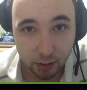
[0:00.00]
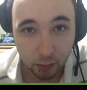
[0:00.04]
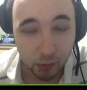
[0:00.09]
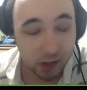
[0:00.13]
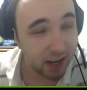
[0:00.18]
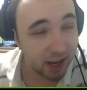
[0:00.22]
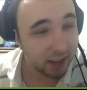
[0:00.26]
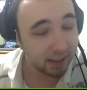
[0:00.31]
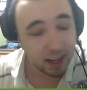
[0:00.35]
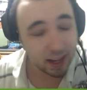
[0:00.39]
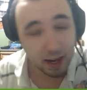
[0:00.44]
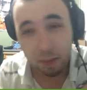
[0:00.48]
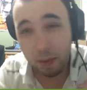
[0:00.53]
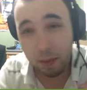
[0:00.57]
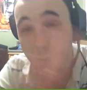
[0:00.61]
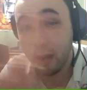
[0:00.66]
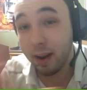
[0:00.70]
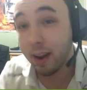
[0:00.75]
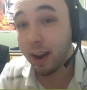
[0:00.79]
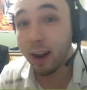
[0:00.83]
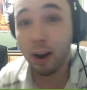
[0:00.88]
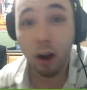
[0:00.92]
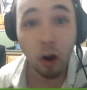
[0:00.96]
We didn't think about
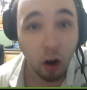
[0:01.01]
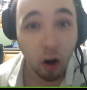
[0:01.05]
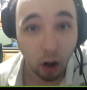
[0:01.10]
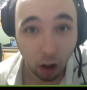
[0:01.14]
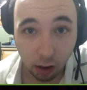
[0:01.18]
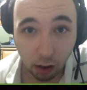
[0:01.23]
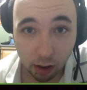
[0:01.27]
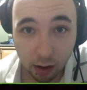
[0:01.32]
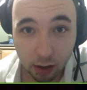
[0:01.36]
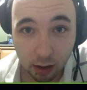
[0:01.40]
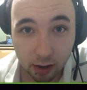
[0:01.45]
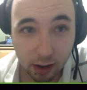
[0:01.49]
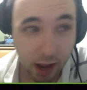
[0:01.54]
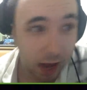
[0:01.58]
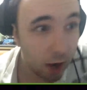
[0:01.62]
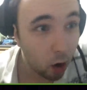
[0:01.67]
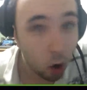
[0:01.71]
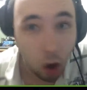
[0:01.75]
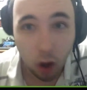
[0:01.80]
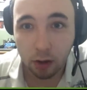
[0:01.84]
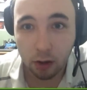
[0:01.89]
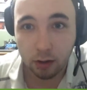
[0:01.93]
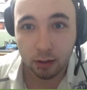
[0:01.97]
it at
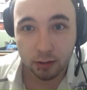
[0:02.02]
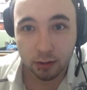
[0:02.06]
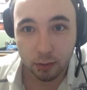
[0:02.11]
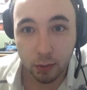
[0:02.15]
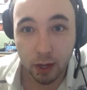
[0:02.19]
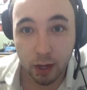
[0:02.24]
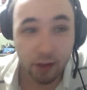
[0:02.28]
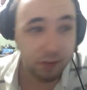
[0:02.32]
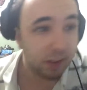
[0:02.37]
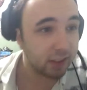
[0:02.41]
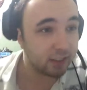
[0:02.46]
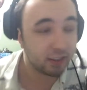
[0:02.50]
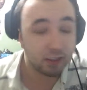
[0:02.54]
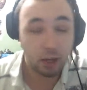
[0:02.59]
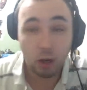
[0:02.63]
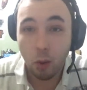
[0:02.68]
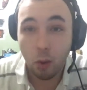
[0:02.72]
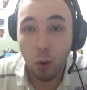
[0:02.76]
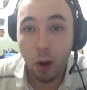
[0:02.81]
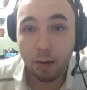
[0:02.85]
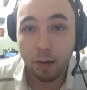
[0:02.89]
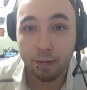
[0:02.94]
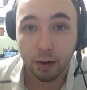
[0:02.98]
all. We gave it
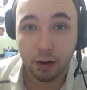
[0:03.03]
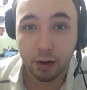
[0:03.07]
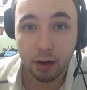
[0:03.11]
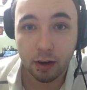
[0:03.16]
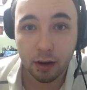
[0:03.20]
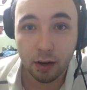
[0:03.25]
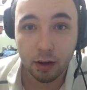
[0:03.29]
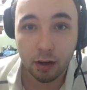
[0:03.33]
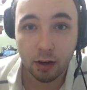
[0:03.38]
0 effort.